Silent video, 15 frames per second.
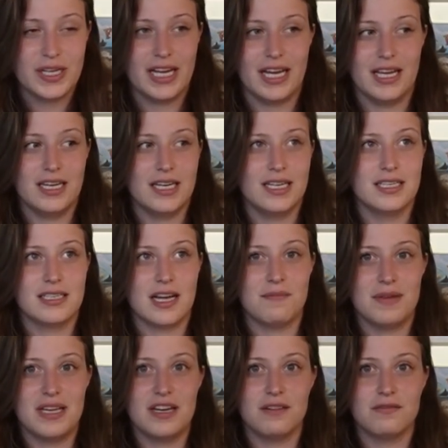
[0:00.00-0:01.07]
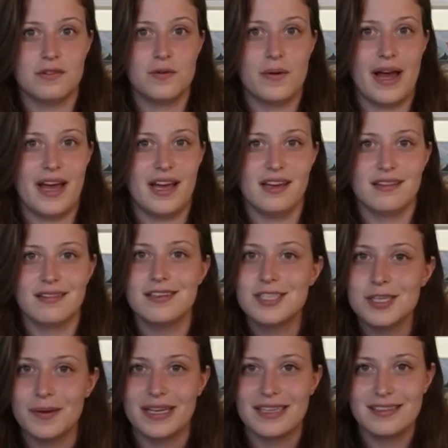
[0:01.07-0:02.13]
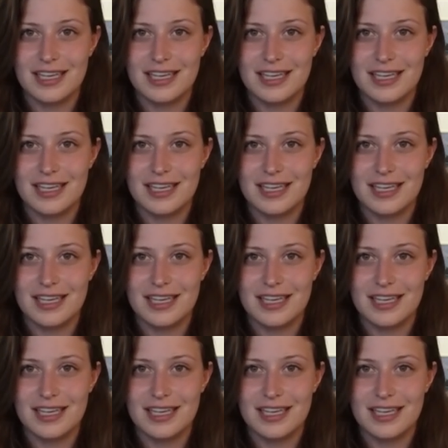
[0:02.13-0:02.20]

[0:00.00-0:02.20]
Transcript: in some meaningful way, then do it.